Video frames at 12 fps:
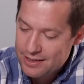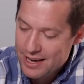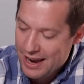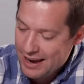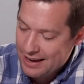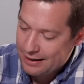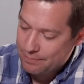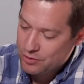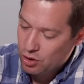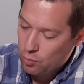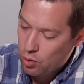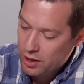Dan.
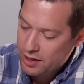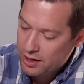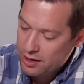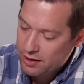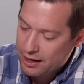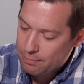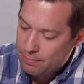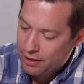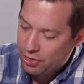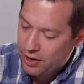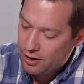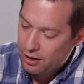So one here at
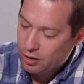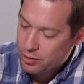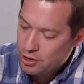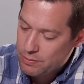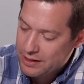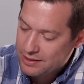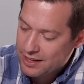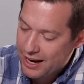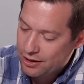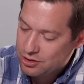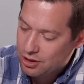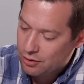Bethel, which means
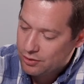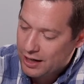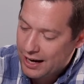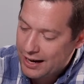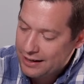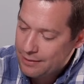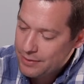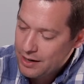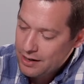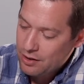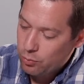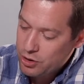house of God.
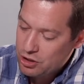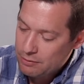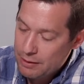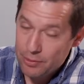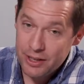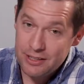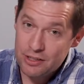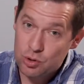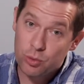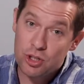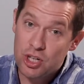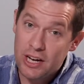We should remember this is
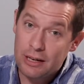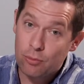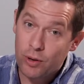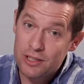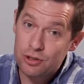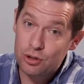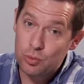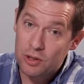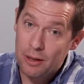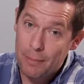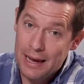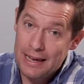where Jacob wrestles
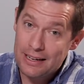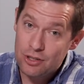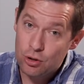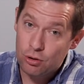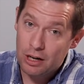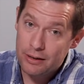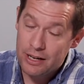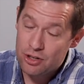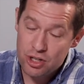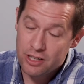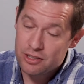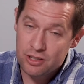with the man in
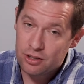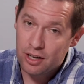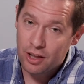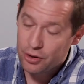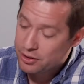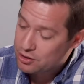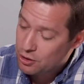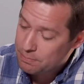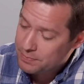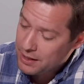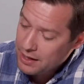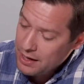Genesis
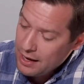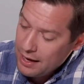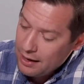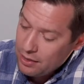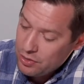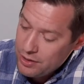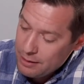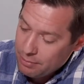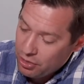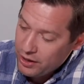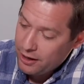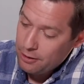32. In
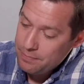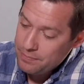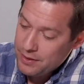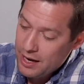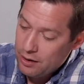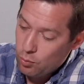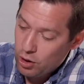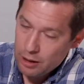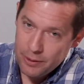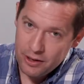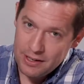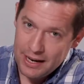Bethel, and one
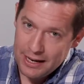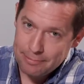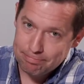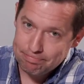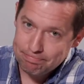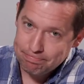up here in Dan.